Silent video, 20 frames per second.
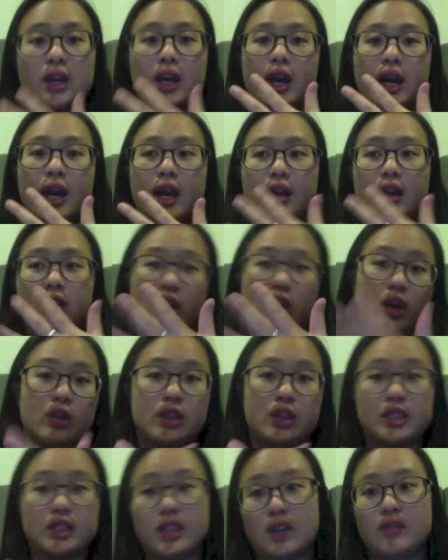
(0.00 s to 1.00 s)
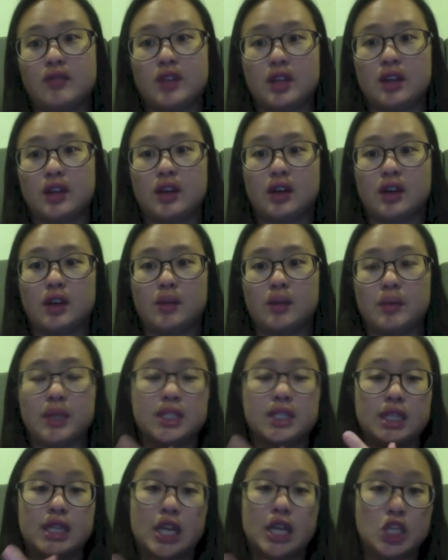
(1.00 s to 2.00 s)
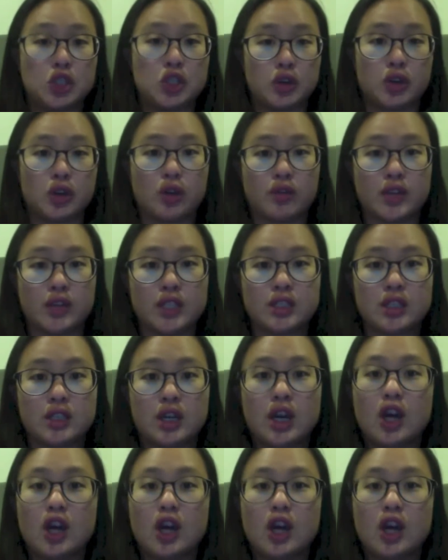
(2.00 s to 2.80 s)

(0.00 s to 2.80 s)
and their health and safety is in danger at your events,